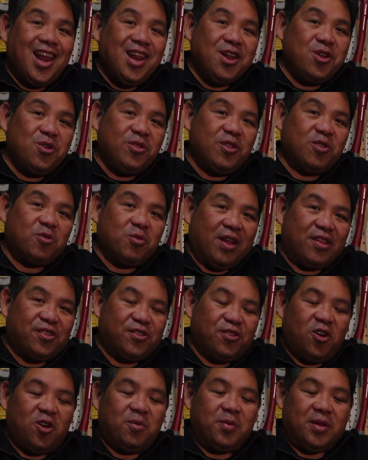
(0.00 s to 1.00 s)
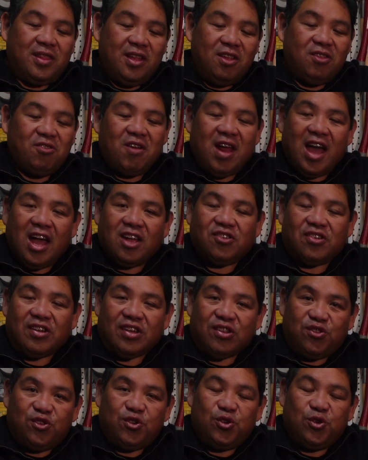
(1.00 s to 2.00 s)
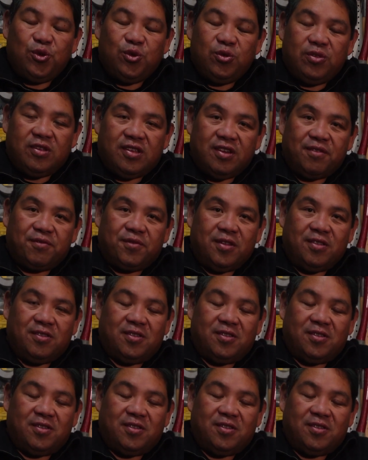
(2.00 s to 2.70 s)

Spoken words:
didn't know this when I started, but these are actually two different